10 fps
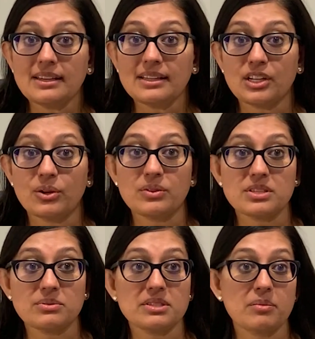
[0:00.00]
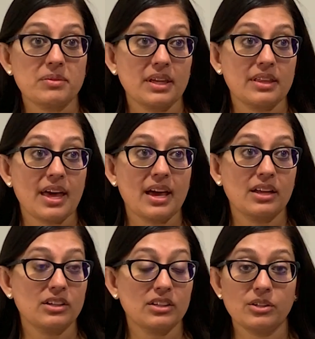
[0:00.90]
this was something that
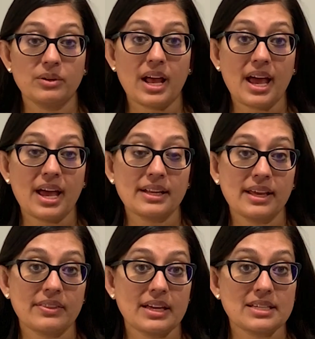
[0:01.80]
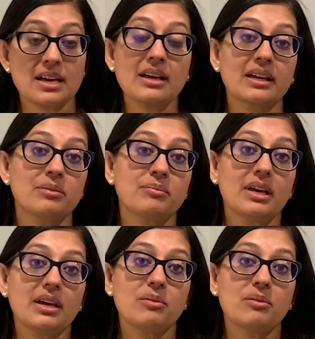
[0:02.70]
you had at that time,